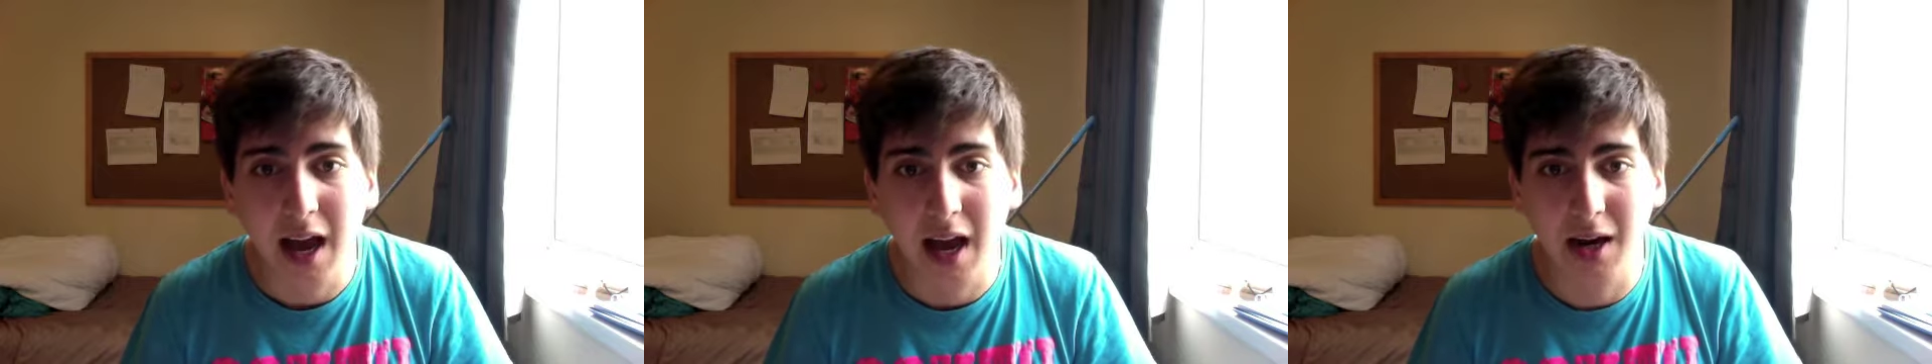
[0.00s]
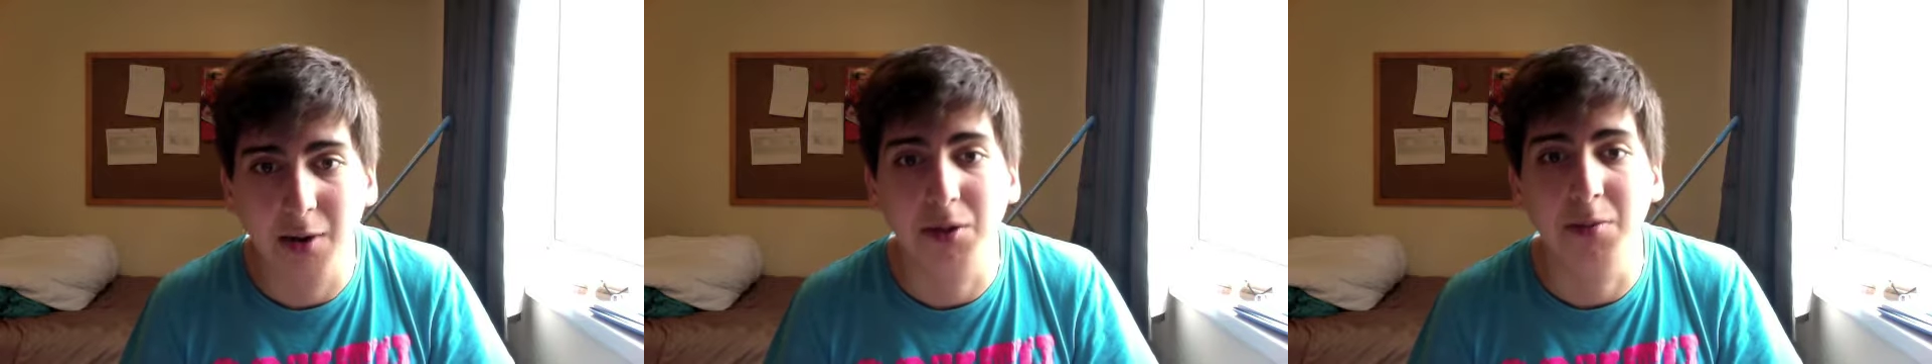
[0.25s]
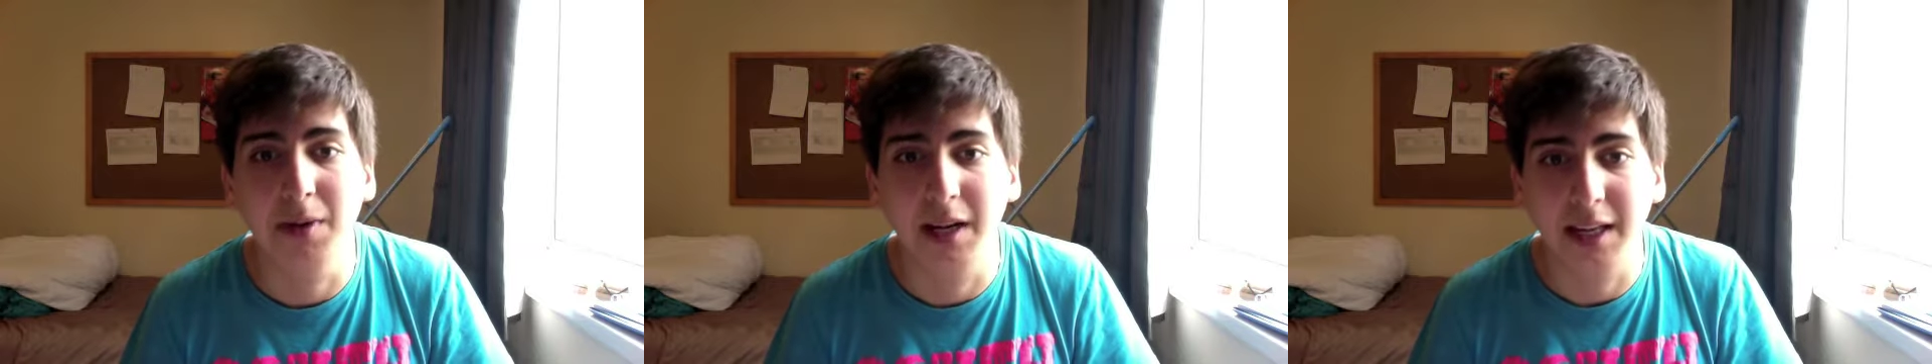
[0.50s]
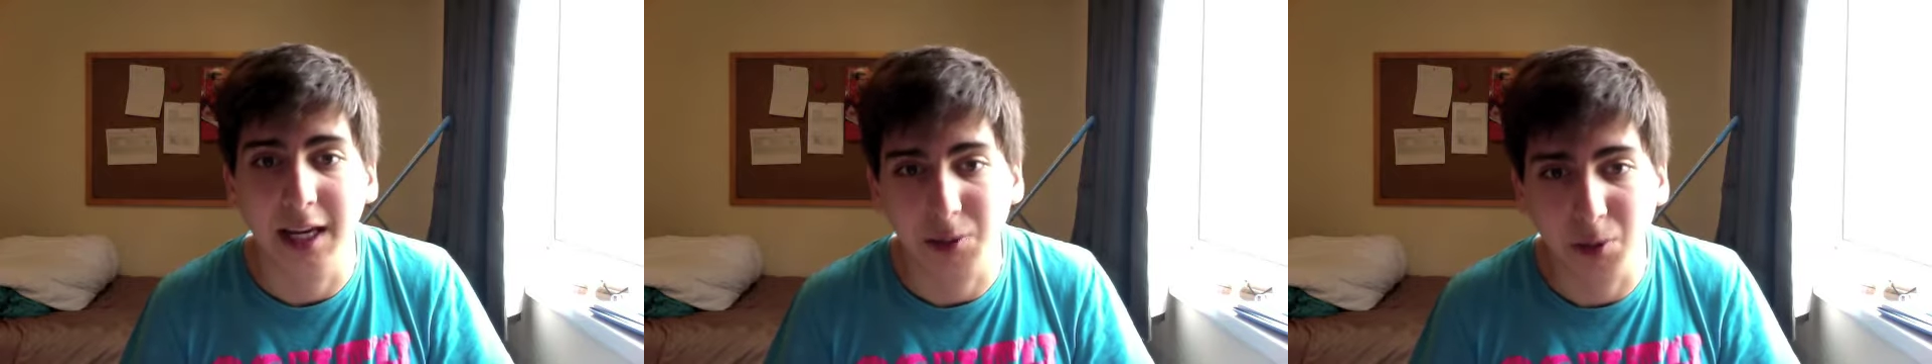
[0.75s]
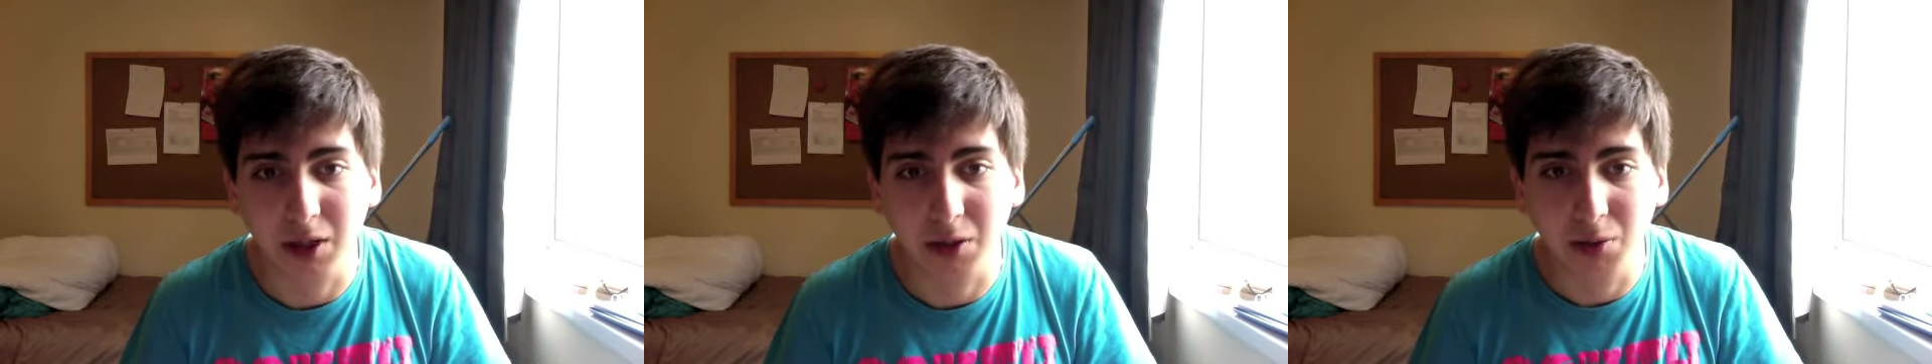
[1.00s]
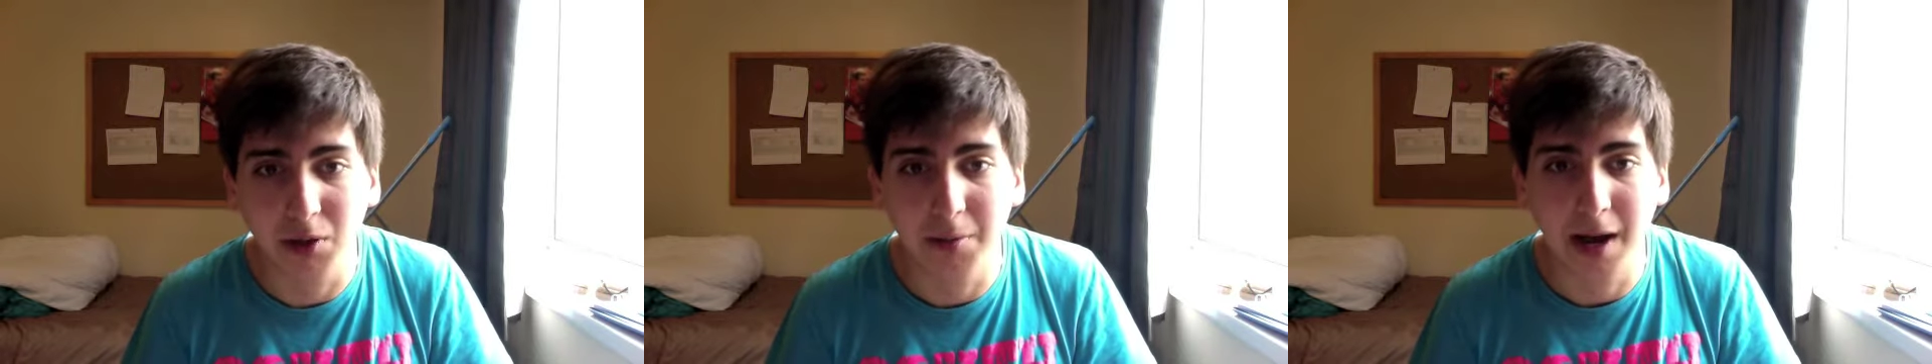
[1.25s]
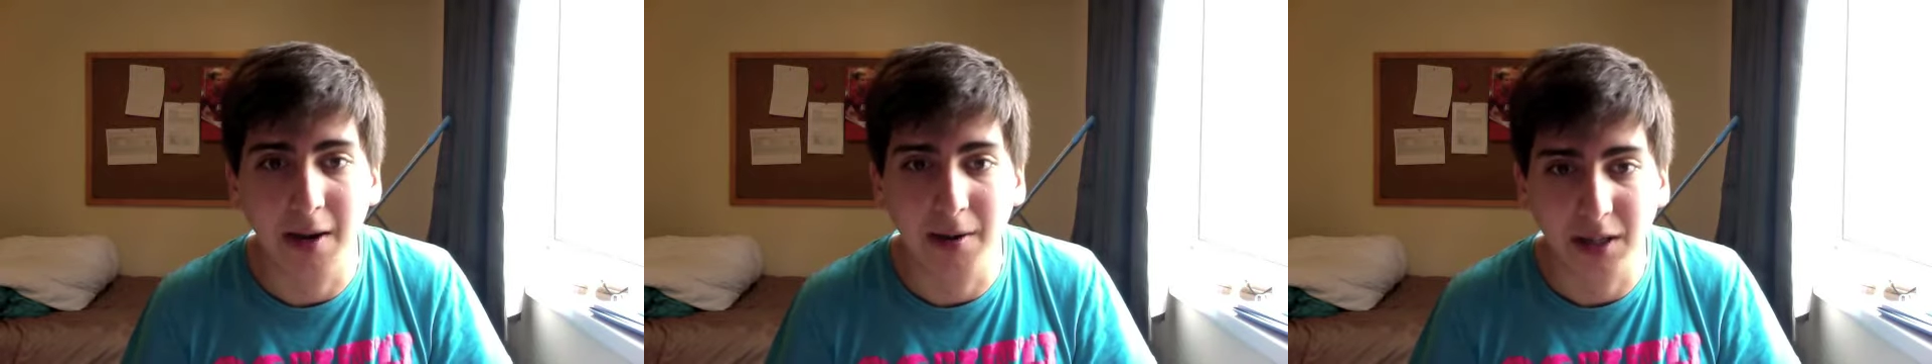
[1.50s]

And ultimately, that's what it's all about.